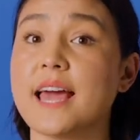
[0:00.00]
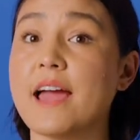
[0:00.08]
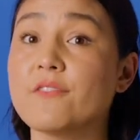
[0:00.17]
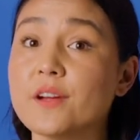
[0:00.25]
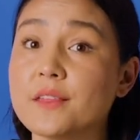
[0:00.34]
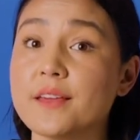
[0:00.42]

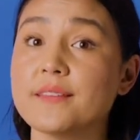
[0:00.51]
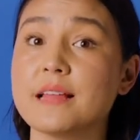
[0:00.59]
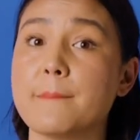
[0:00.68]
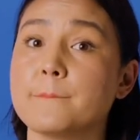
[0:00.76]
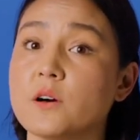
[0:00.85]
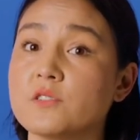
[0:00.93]
everything
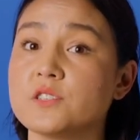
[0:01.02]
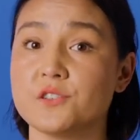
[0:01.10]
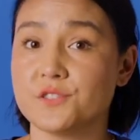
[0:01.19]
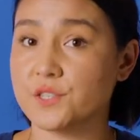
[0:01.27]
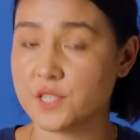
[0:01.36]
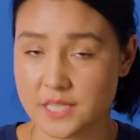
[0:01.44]
that most
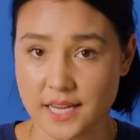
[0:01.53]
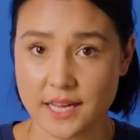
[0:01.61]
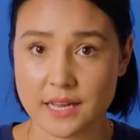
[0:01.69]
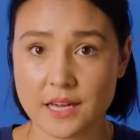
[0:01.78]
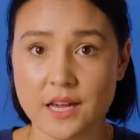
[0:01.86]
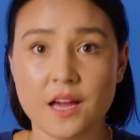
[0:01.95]
users need.